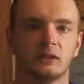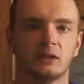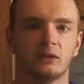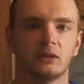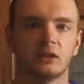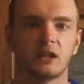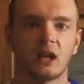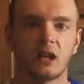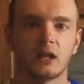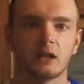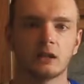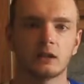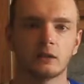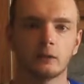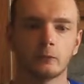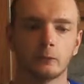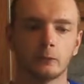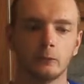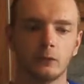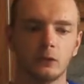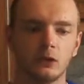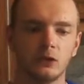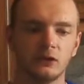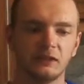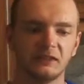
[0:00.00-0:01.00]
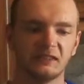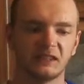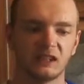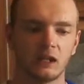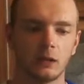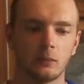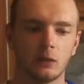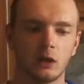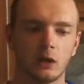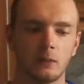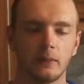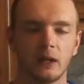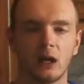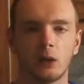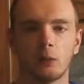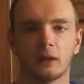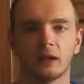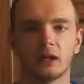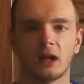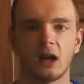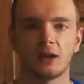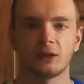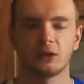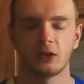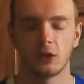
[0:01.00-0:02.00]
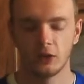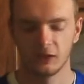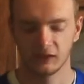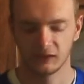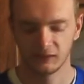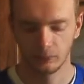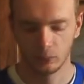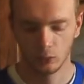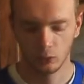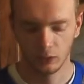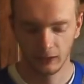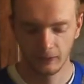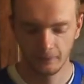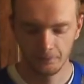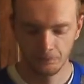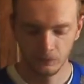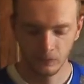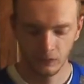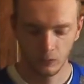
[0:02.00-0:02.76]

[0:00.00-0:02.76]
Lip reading: So to kind of sum up how we got to this point,